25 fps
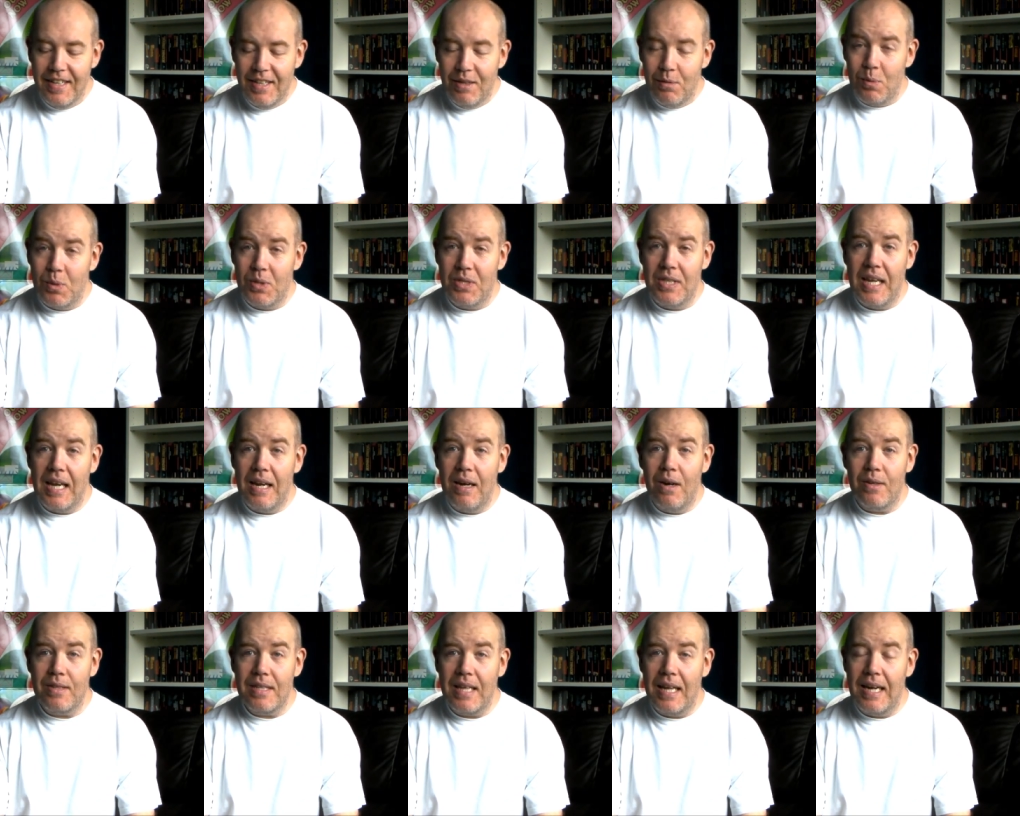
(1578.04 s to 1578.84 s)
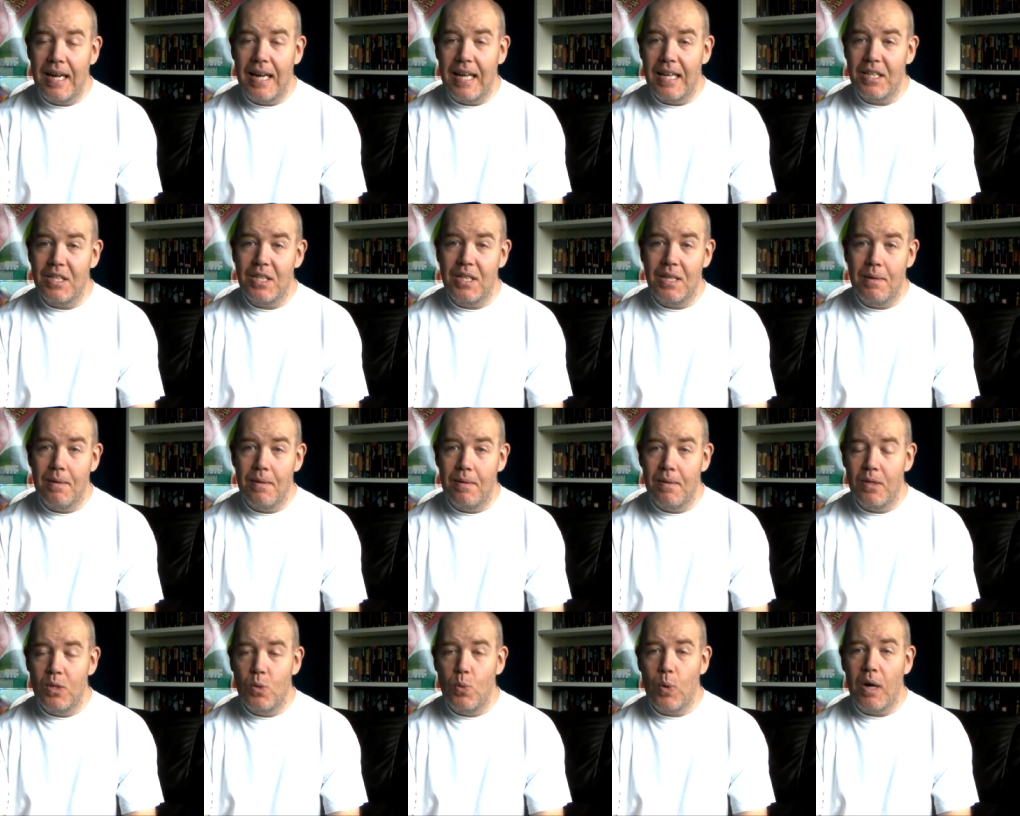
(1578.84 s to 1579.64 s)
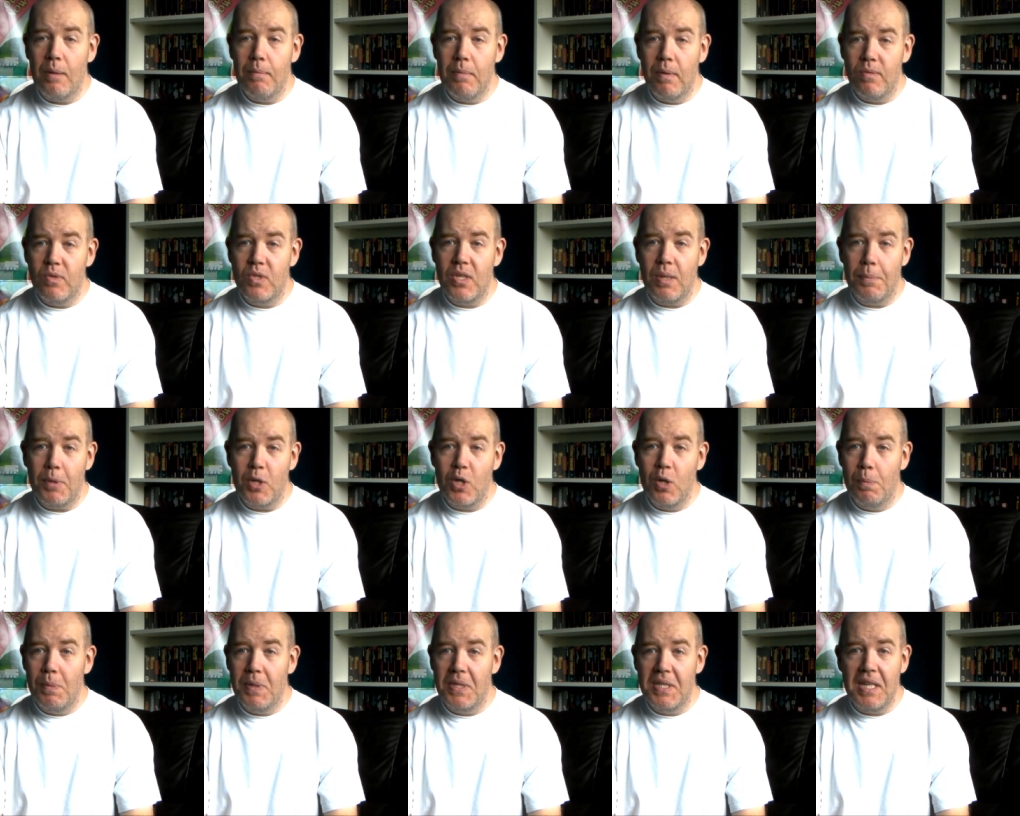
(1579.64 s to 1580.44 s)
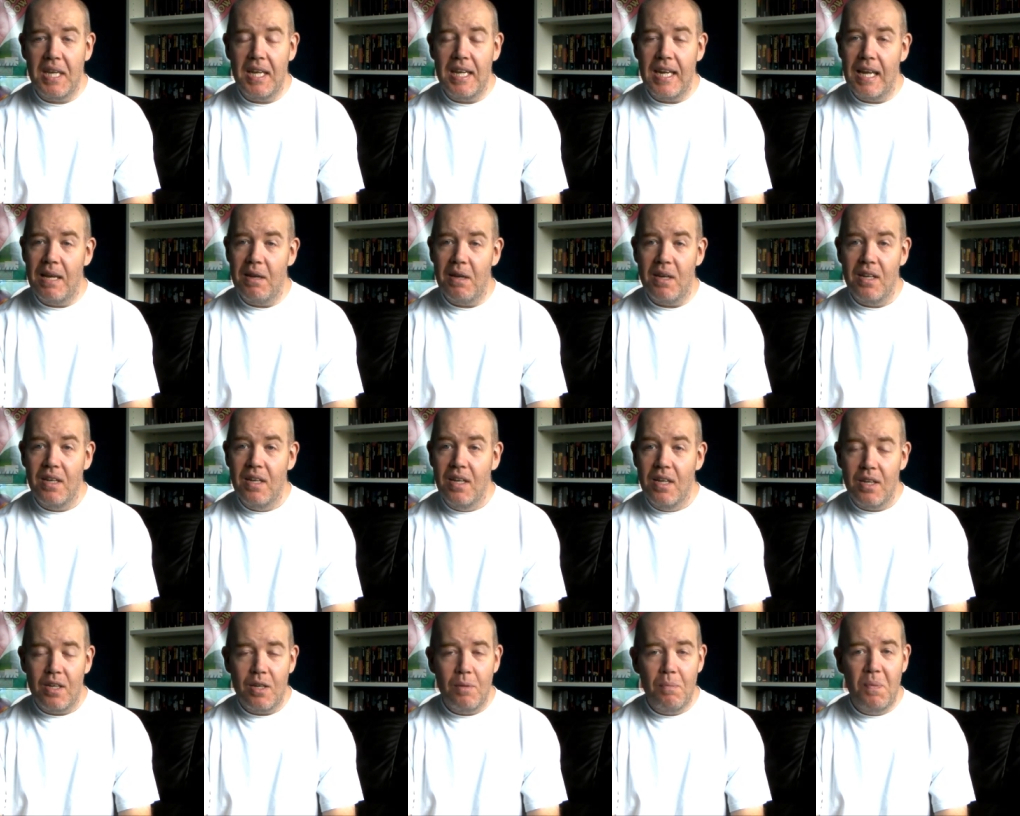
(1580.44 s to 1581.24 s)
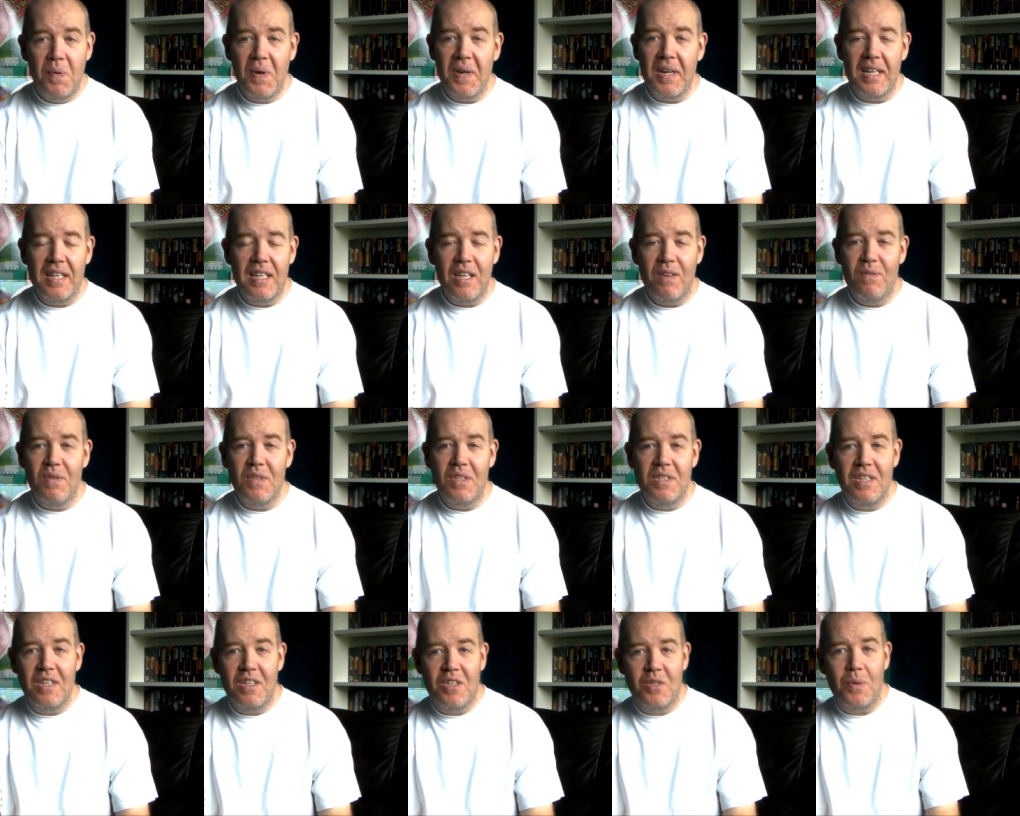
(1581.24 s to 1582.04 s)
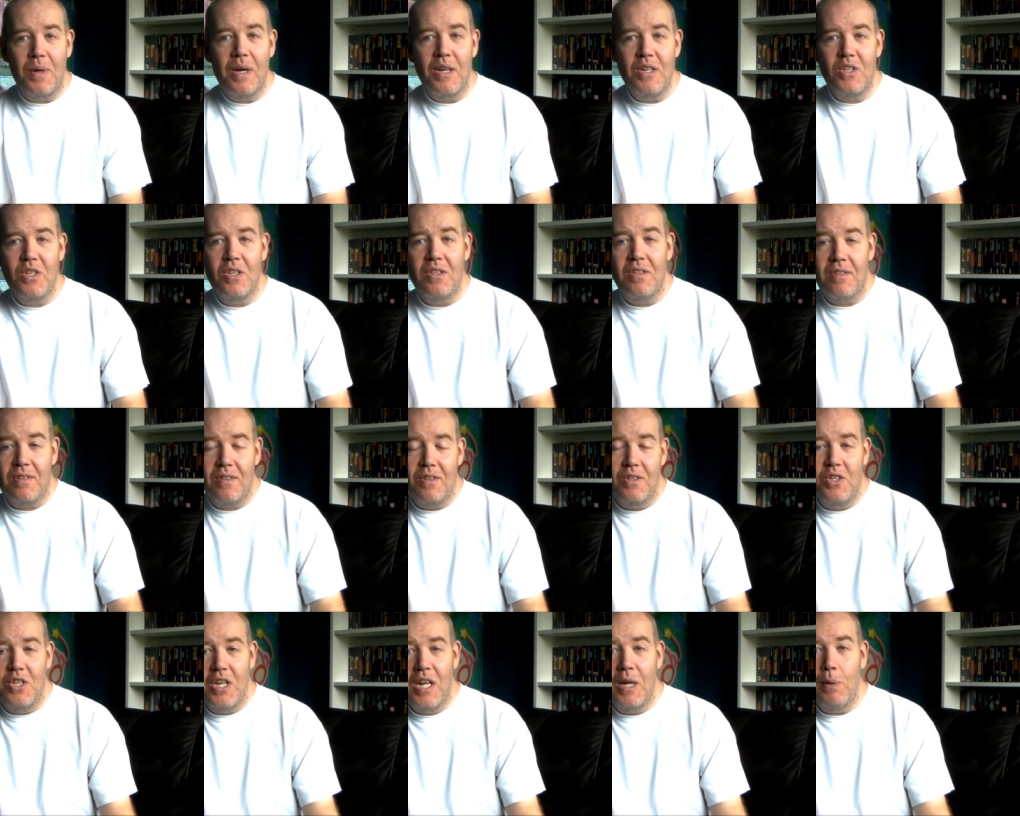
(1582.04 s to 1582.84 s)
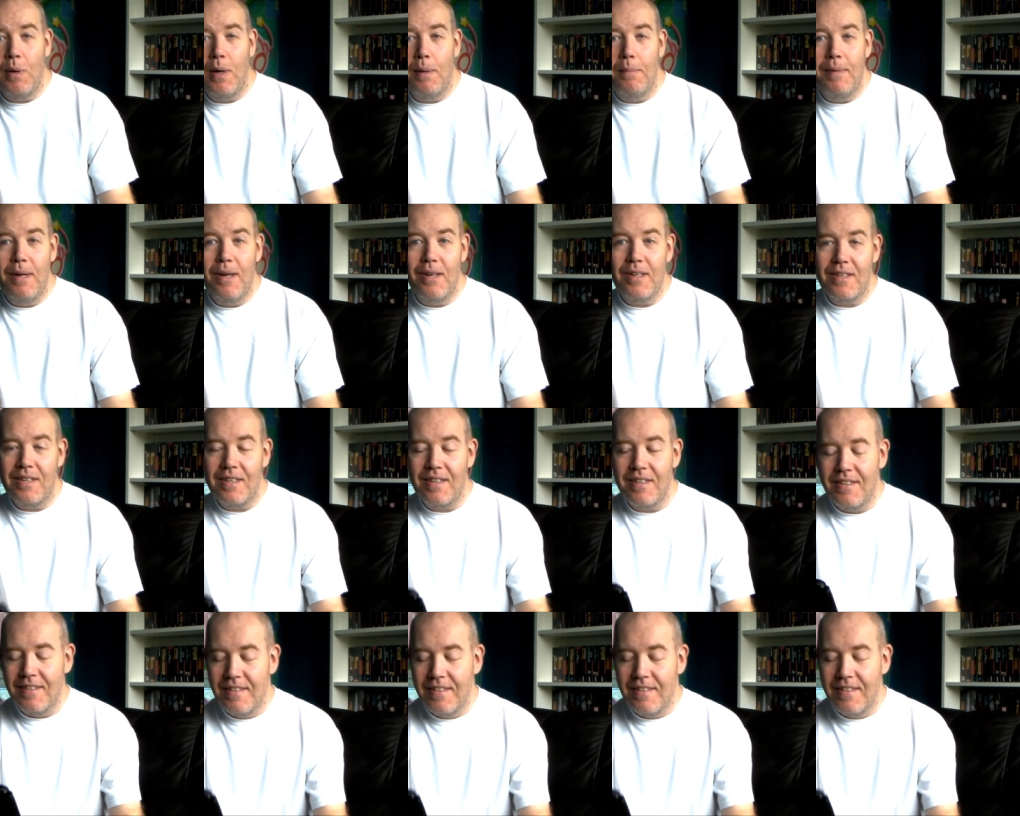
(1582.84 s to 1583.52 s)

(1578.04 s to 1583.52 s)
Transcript: We'll see how long that lasts. In 12 months' time I could be sitting here, completely different situation, because you know what I'm like.